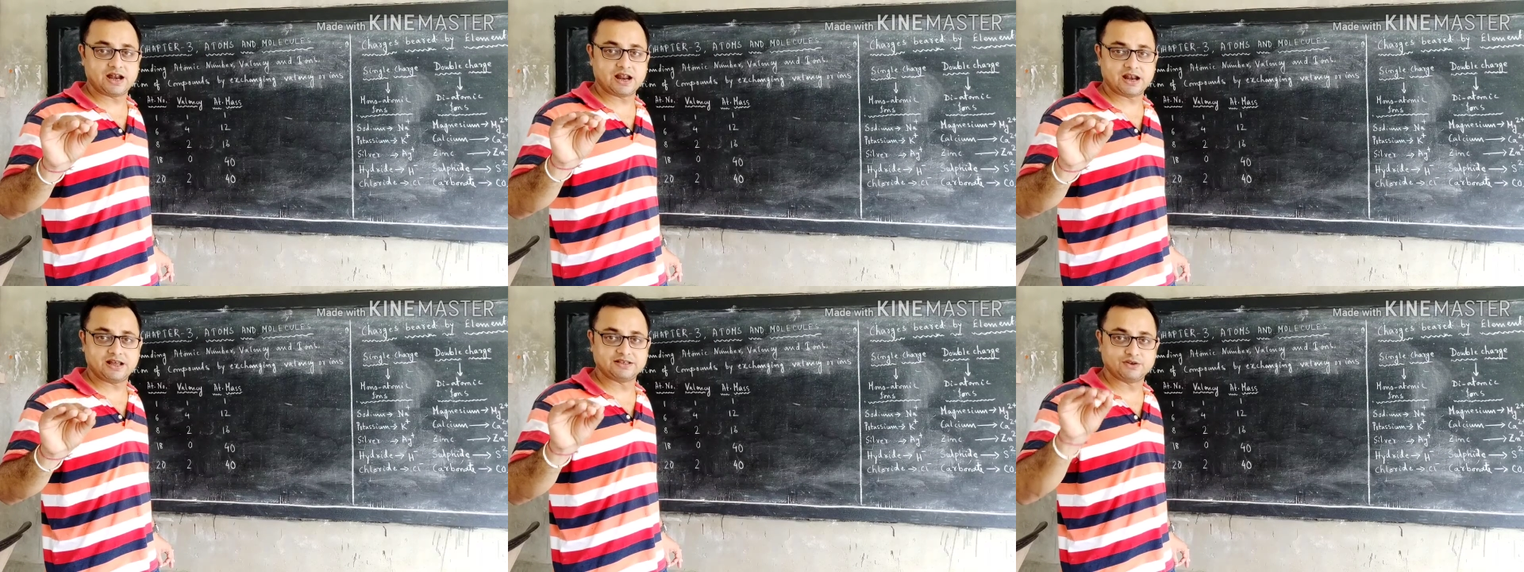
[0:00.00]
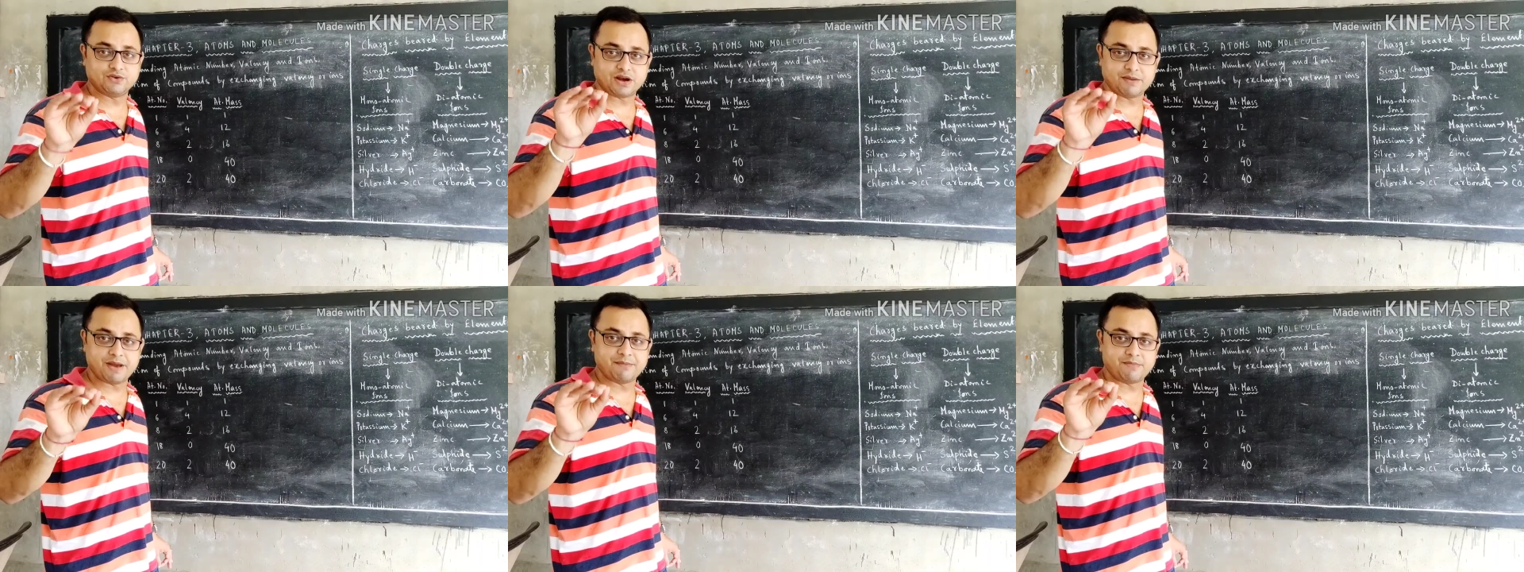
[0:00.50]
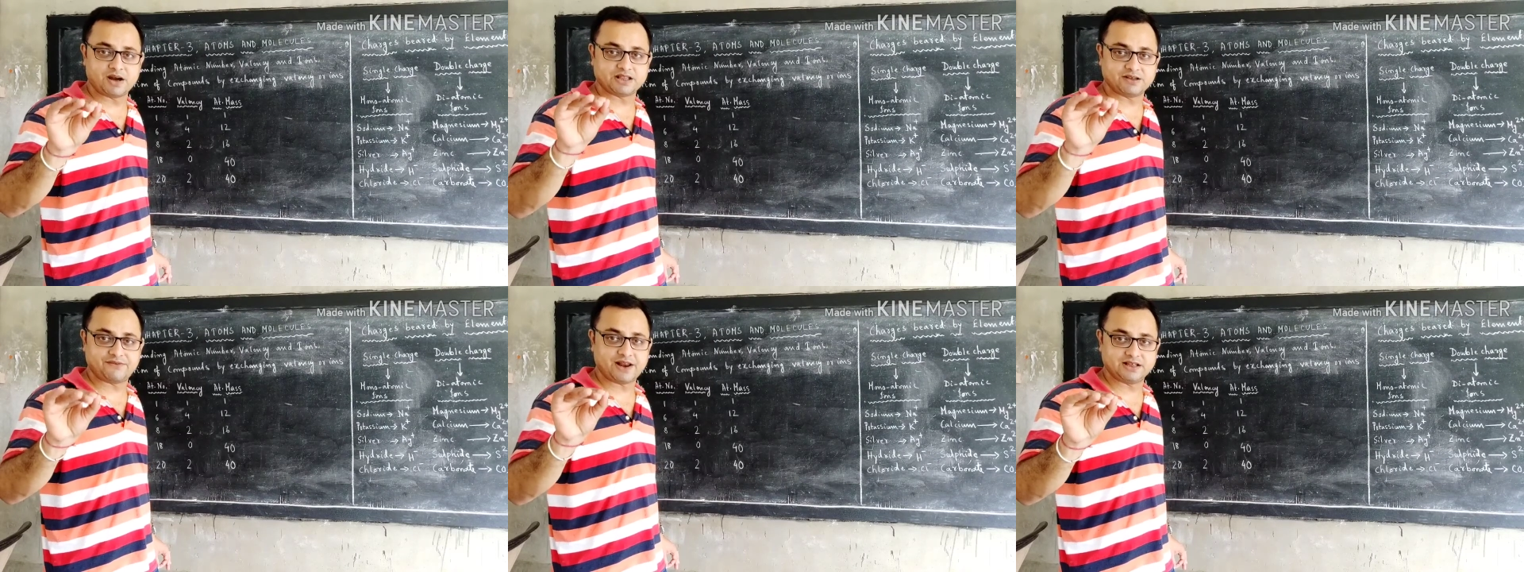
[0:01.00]
and unless you remember
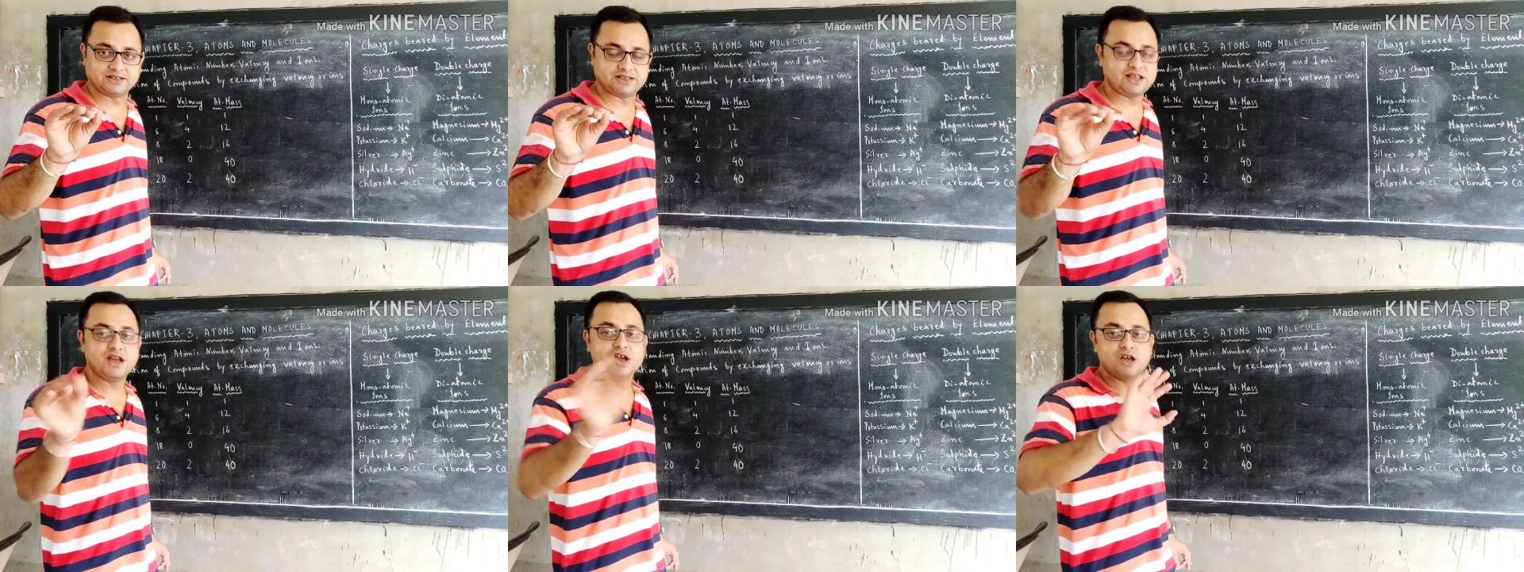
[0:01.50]
the valency,